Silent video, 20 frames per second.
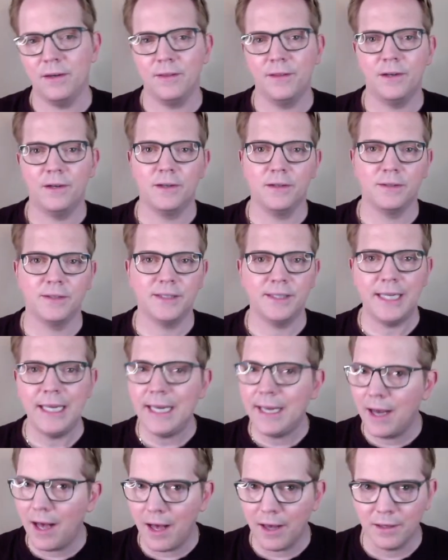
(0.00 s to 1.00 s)
their ski
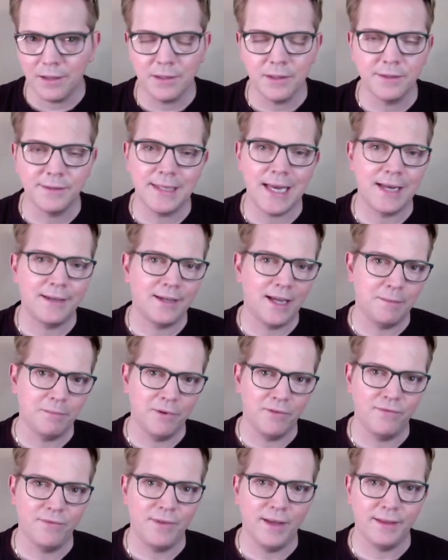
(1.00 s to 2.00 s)
goggles, that type
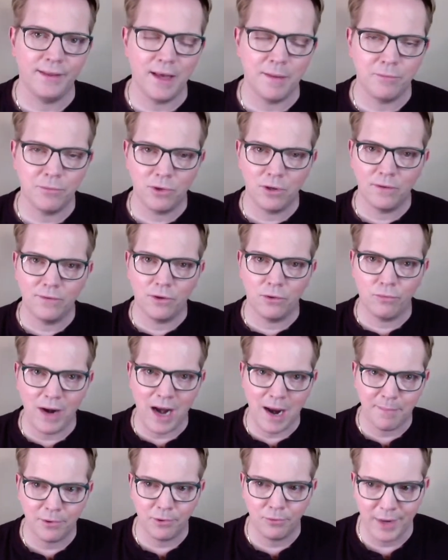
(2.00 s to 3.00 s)
of thing, that more of a
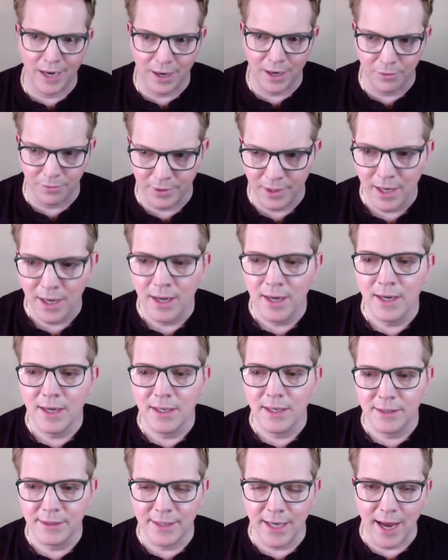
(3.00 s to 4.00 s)
wraparound
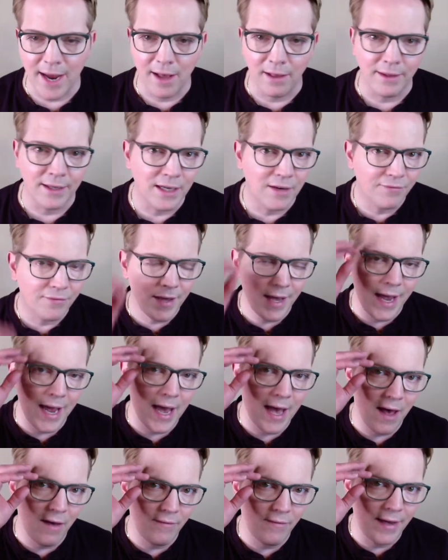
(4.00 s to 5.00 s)
style. And if they
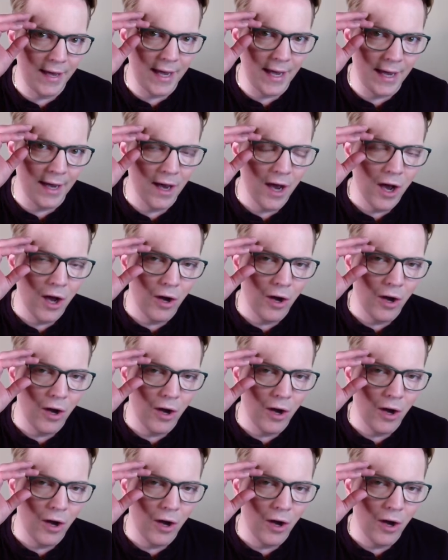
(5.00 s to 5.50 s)
have a